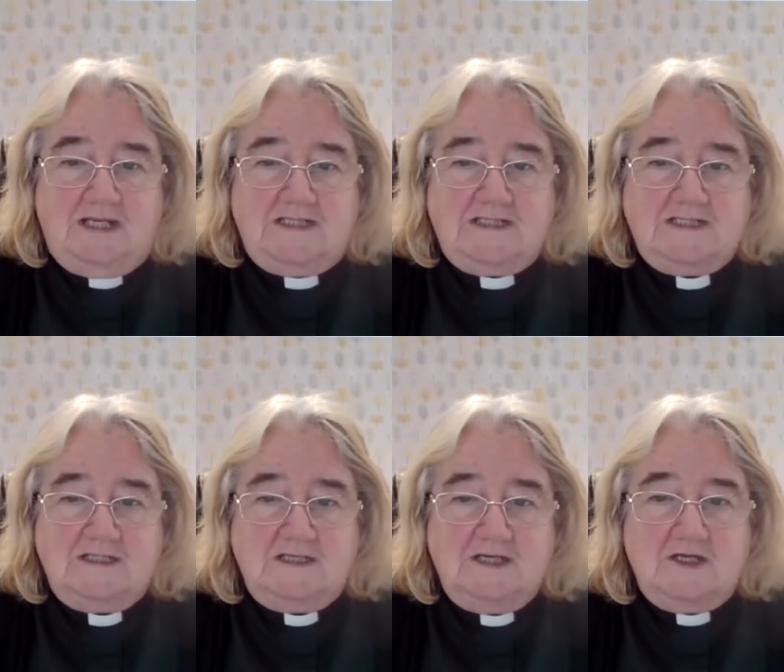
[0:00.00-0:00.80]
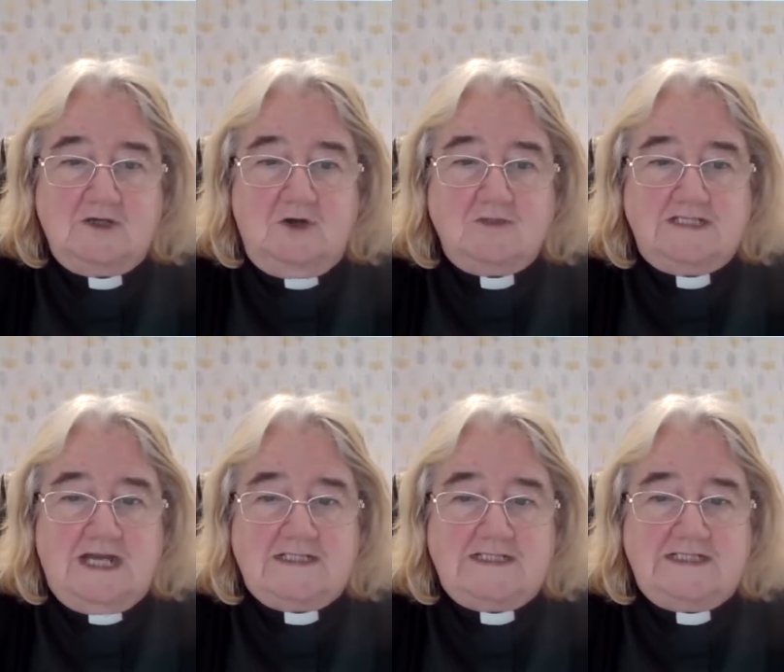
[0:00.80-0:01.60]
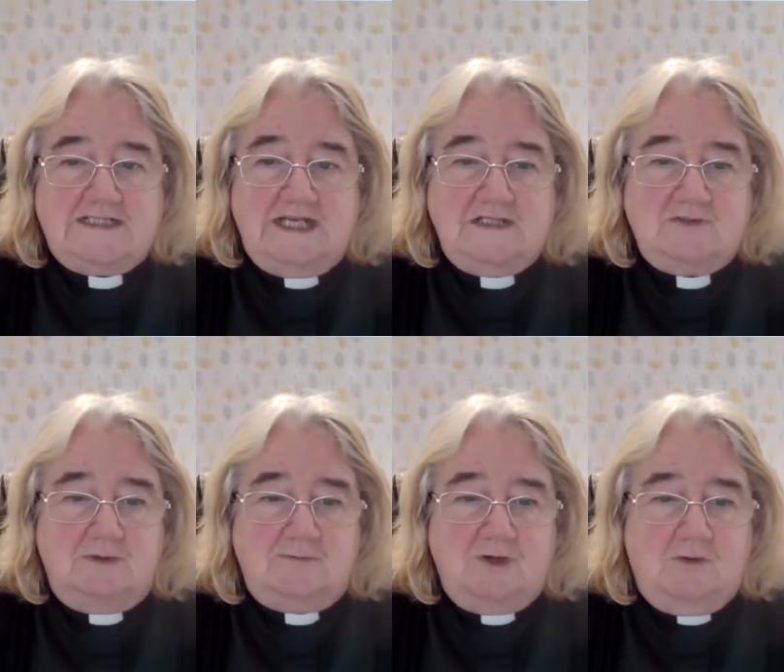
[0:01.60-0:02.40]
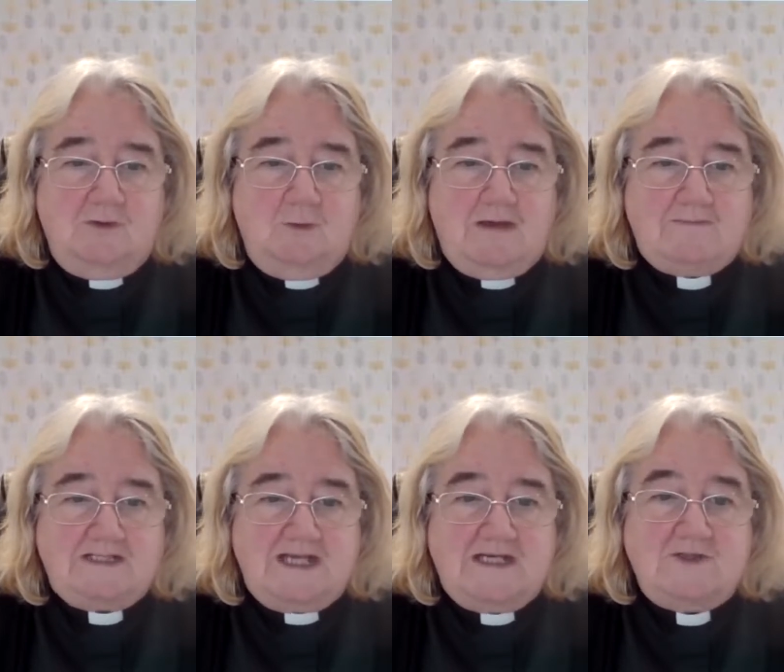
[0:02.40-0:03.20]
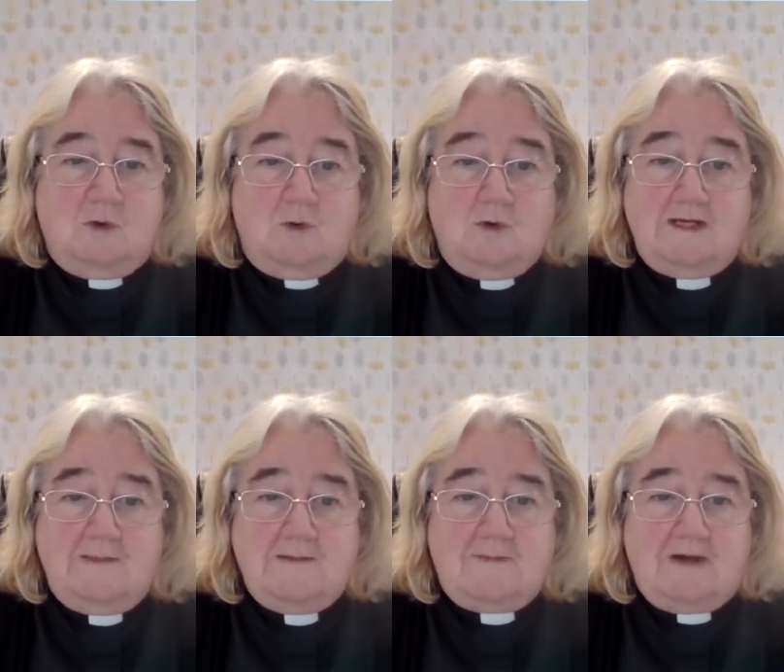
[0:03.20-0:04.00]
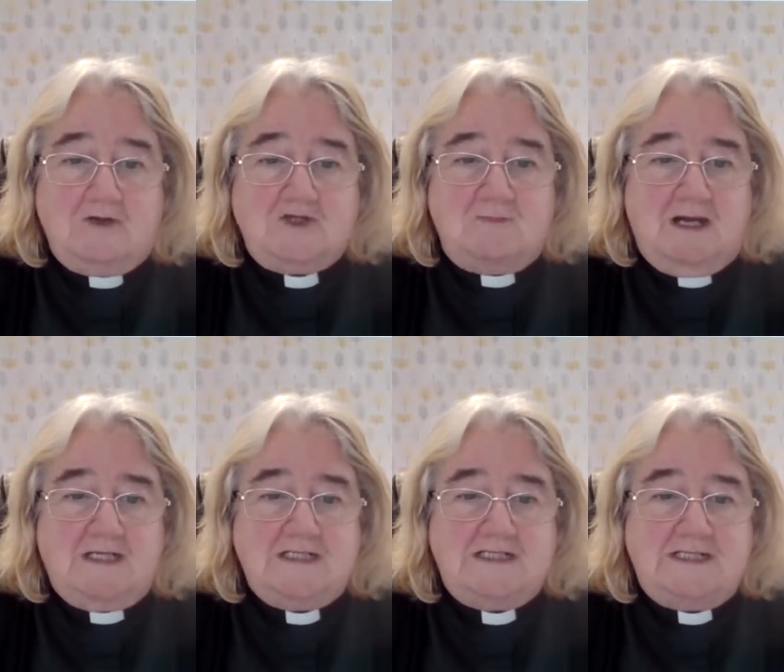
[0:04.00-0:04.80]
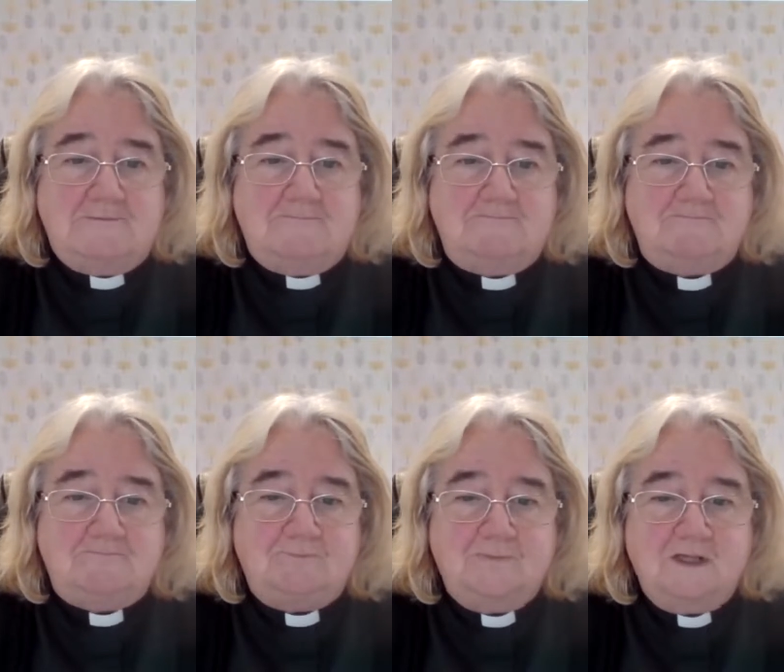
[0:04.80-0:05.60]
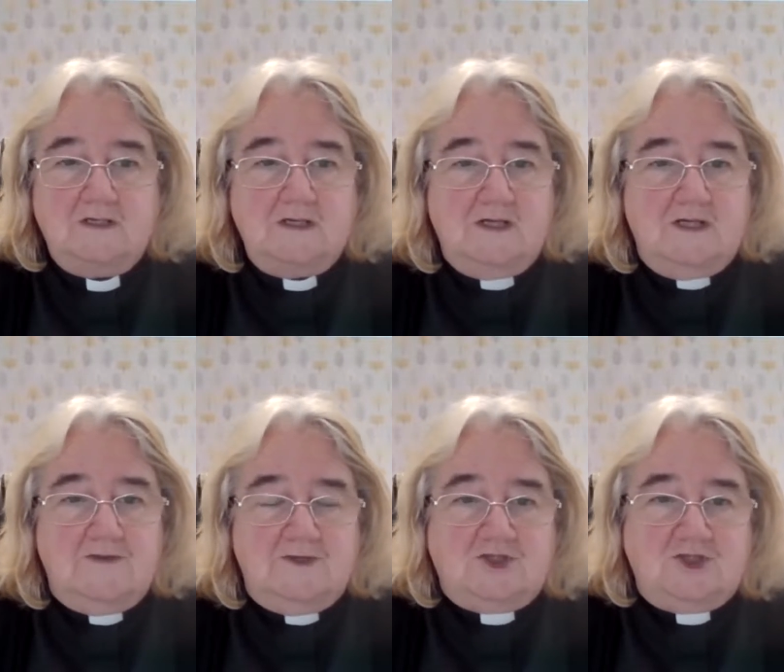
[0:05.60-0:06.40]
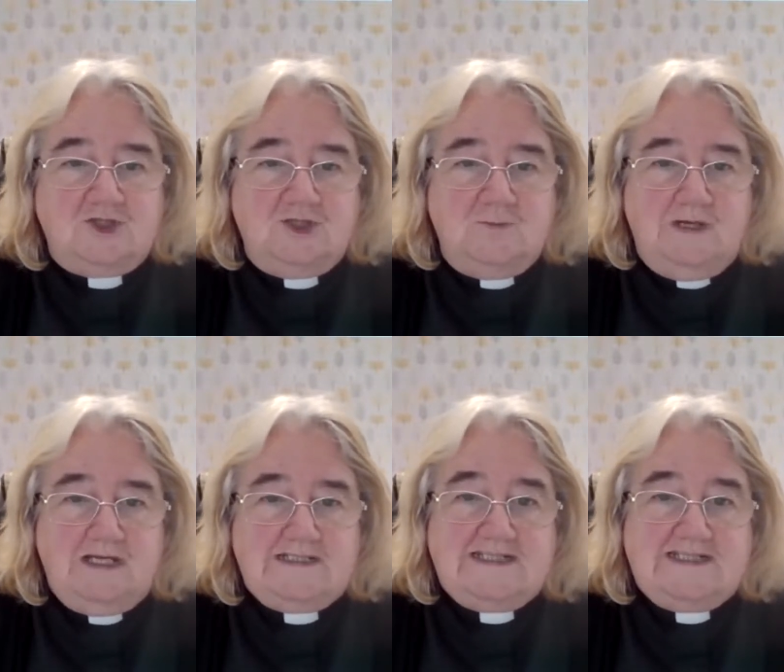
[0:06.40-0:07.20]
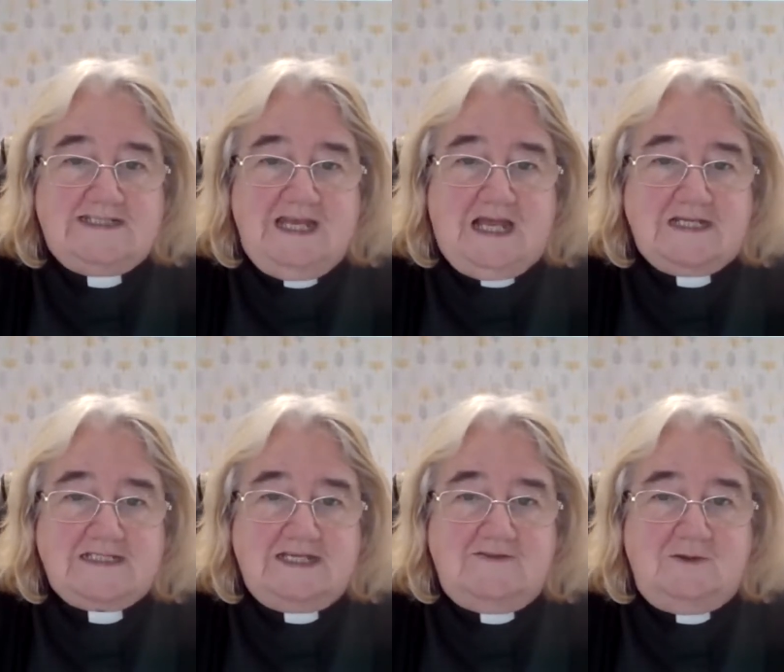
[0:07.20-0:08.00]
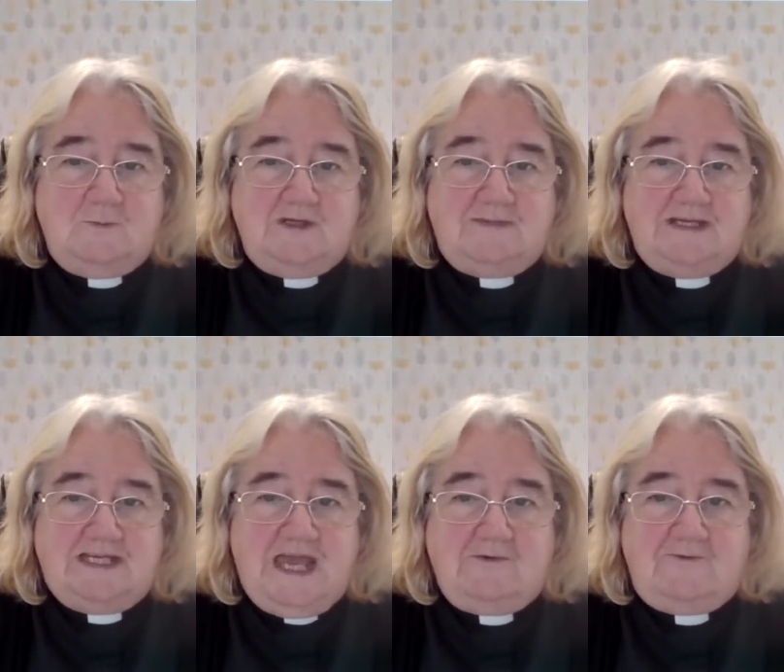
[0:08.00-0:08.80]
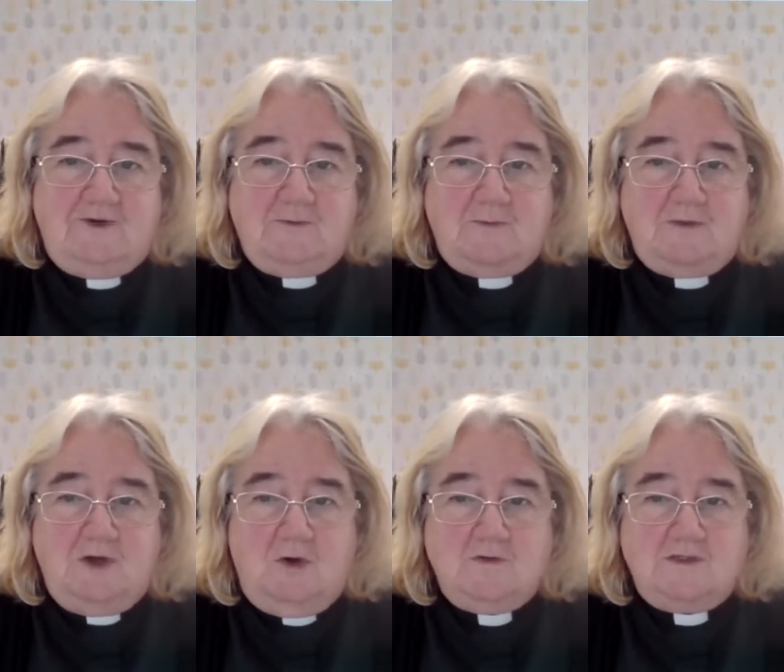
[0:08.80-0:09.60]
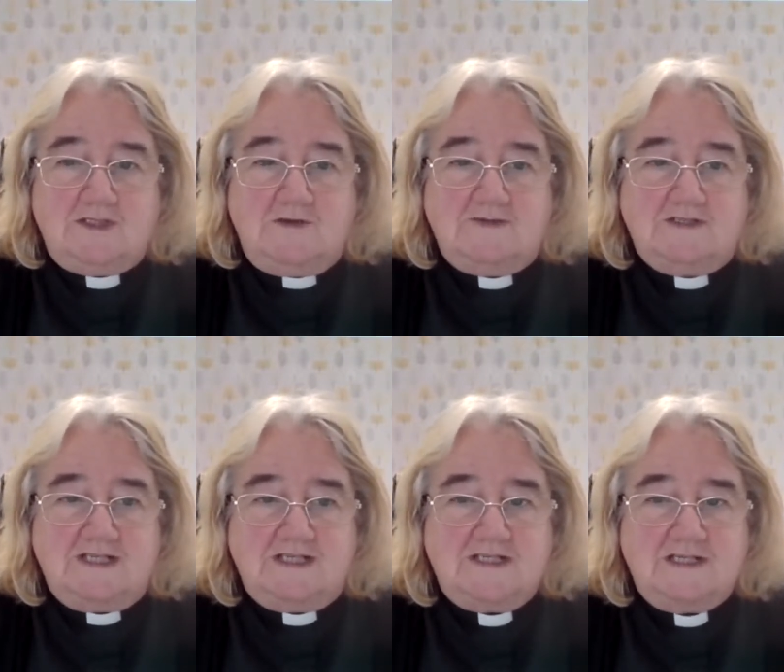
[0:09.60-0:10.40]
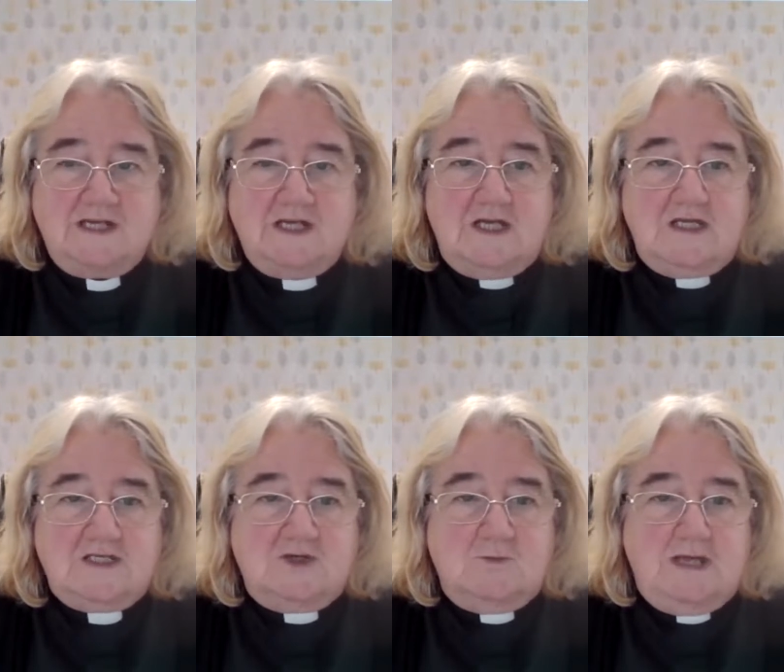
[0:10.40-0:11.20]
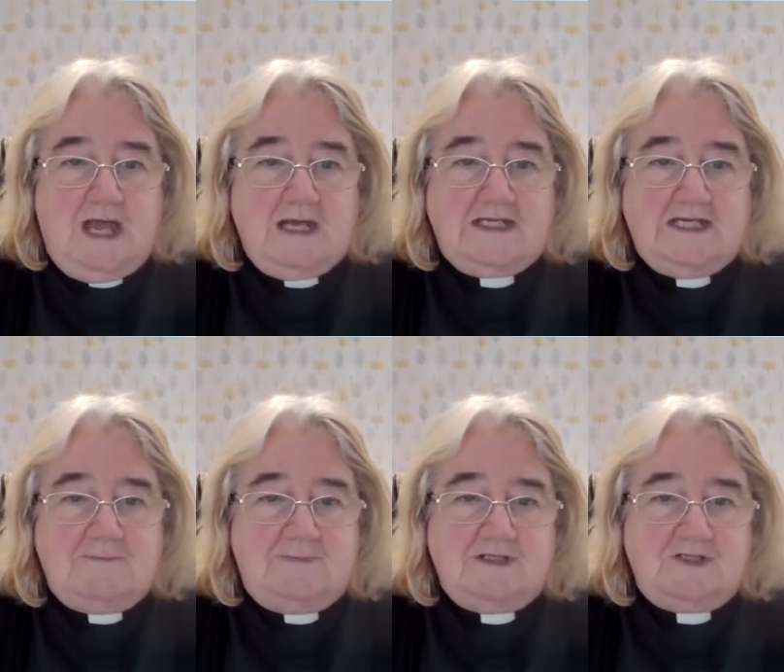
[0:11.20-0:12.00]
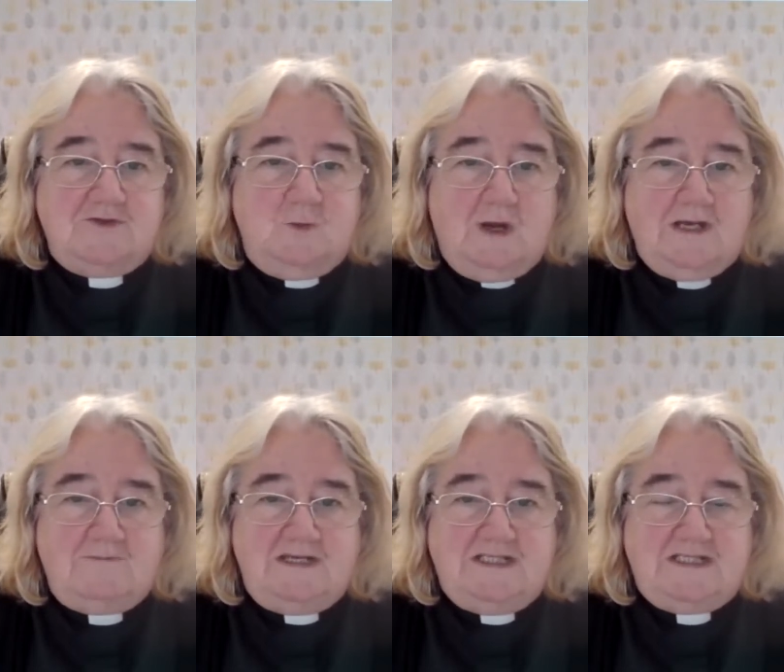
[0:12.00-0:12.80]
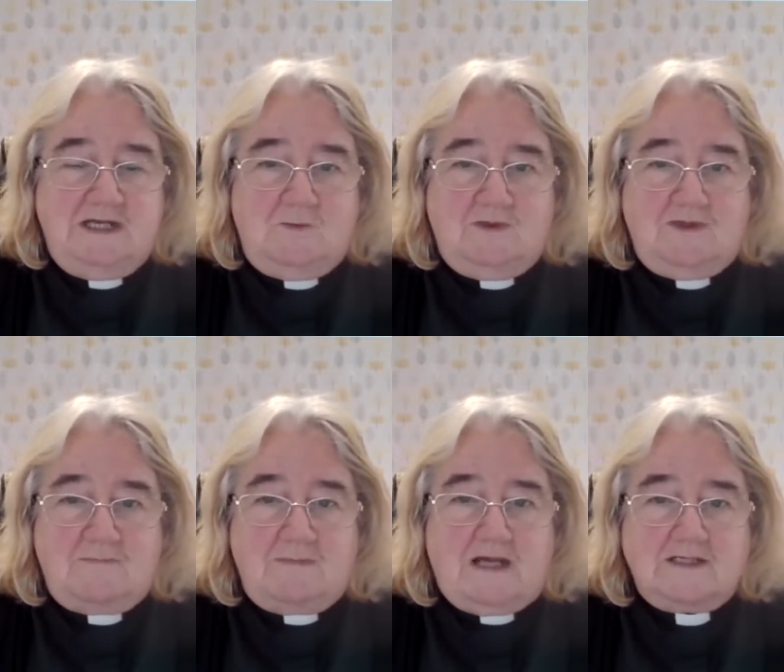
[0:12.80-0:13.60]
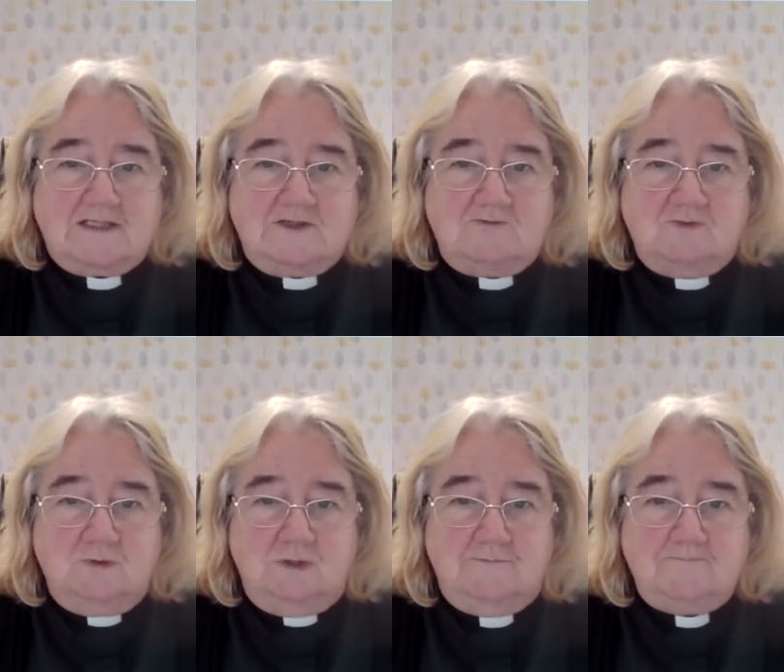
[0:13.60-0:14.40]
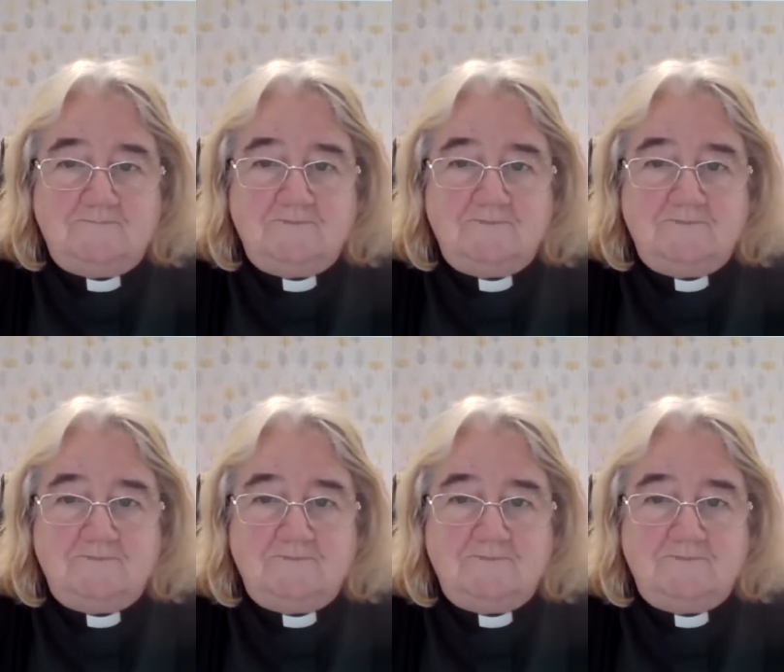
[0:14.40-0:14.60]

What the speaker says: place. Contact details will be on the website or in the parish magazine. The Church in Wales is still asking that we be careful when we hold services, so we are keeping to the 1 metre with a mask rule.